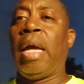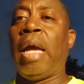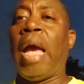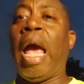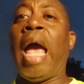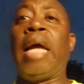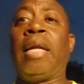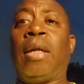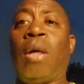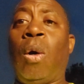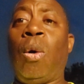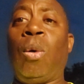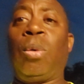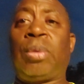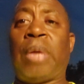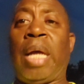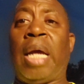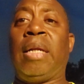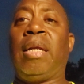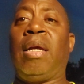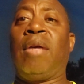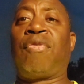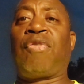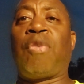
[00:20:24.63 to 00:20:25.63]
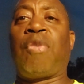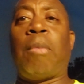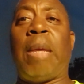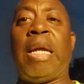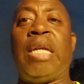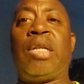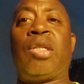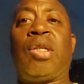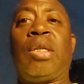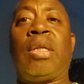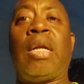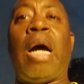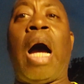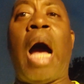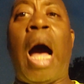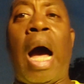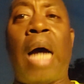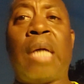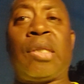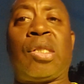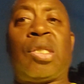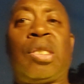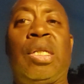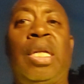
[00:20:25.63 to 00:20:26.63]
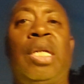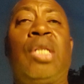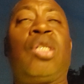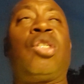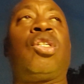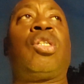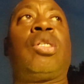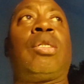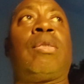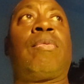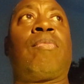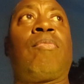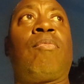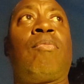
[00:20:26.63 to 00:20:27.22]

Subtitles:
and hold that information hostage